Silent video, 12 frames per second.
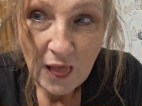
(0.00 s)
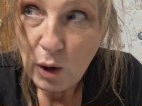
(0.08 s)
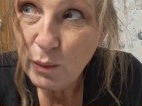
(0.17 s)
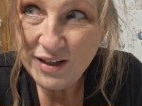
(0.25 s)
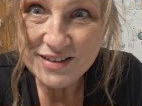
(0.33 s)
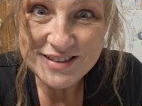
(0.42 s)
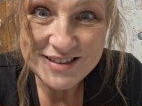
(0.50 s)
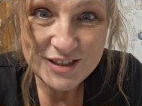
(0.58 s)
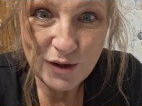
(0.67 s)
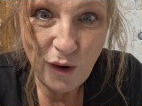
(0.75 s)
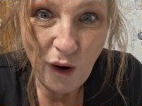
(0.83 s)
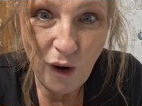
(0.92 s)
We can
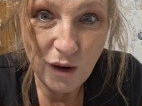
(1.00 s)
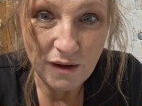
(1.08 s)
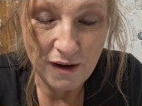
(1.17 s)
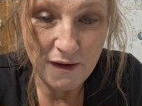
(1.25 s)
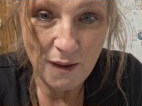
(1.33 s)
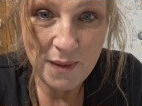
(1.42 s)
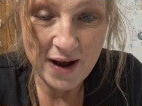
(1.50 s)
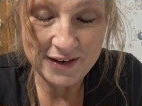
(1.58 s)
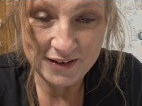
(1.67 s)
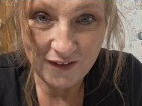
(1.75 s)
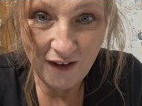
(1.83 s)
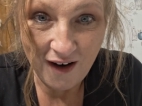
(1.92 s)
still call on
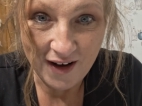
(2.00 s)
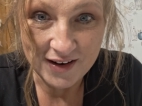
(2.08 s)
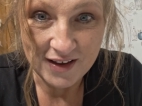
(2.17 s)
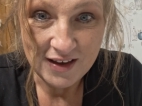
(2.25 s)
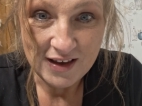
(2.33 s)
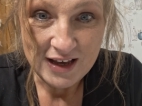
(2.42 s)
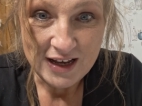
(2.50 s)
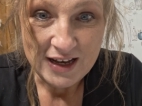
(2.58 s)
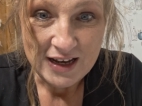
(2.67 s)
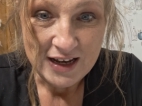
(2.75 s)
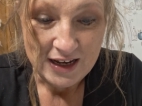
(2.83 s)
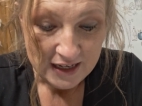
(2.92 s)
Almighty God.
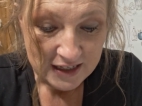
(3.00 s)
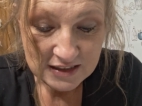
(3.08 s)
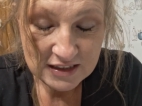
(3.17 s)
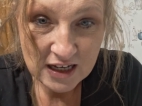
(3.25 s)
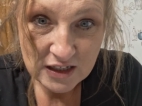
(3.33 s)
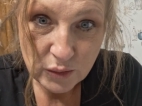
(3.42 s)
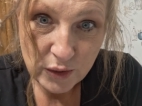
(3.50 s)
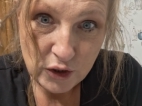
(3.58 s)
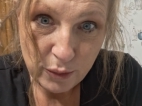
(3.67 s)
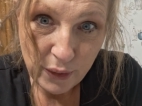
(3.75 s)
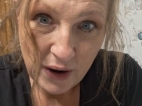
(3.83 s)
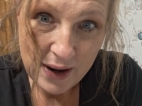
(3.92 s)
He says, when you
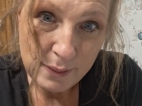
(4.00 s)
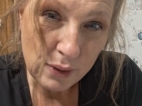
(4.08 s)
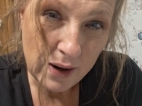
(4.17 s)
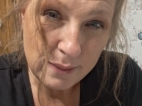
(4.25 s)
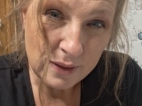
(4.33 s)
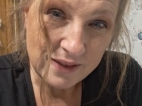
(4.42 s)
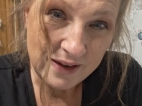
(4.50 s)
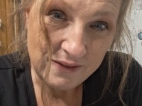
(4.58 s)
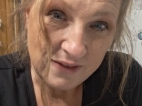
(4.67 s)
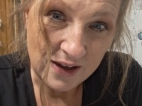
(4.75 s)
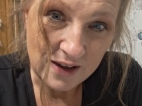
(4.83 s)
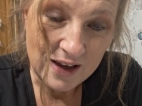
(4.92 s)
pray, pray
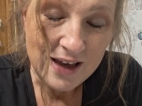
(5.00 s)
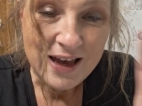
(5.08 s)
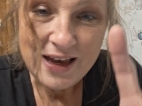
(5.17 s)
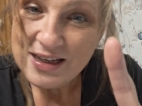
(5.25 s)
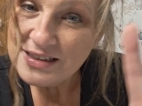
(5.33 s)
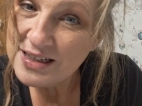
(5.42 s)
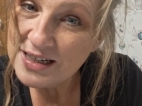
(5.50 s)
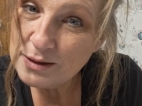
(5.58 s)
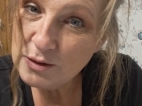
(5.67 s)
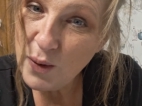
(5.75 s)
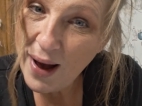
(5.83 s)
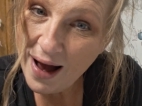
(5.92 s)
believing. He says,
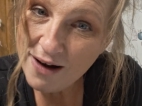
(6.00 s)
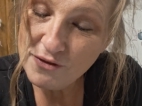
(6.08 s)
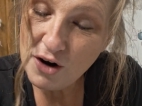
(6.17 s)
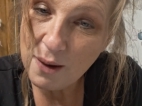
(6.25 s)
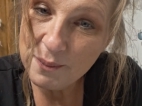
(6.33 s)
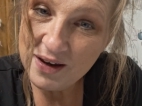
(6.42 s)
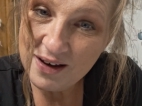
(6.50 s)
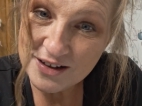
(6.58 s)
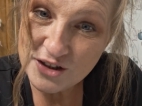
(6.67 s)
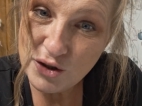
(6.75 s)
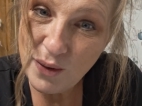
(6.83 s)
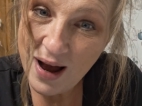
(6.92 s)
you have not
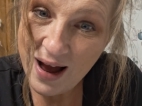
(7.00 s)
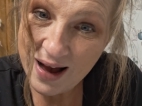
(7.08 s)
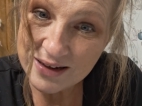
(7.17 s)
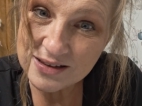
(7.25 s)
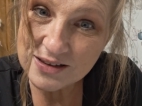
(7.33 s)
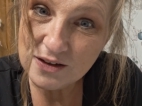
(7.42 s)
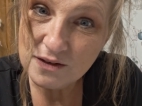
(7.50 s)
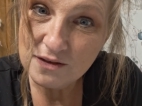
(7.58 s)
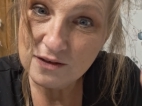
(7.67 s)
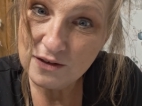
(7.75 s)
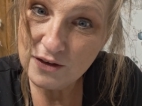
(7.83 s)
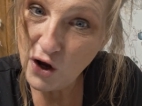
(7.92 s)
because you ask
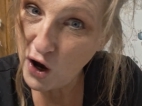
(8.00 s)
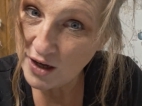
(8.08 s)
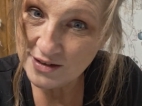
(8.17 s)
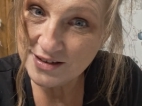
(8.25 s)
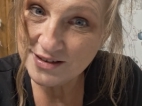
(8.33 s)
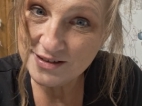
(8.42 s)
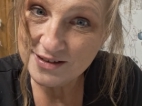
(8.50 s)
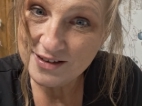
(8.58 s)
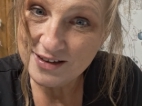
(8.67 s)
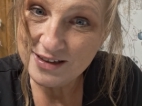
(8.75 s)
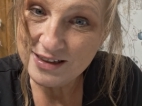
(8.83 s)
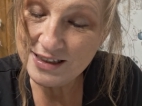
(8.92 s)
not.
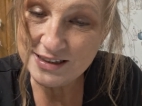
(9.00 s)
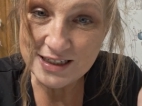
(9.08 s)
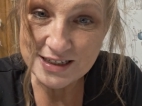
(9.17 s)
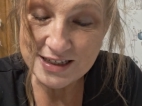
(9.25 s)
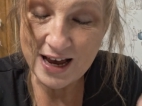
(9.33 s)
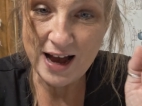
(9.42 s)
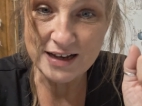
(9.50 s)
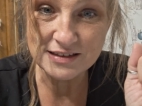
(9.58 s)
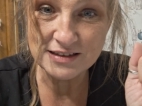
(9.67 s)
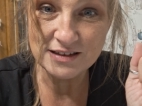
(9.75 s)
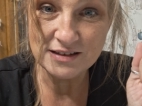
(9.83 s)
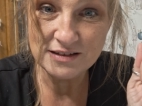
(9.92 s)
He says,
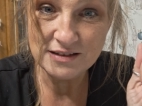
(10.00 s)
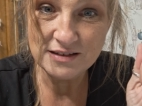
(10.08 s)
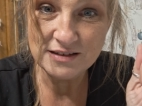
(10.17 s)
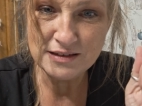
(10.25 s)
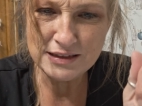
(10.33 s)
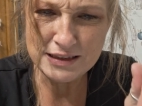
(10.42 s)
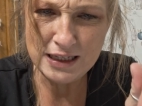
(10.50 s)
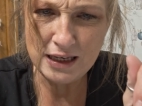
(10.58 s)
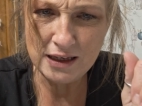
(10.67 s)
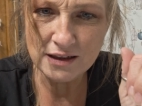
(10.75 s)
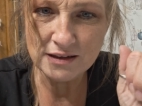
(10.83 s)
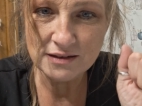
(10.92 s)
ask,
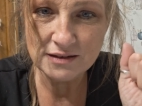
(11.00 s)
seek,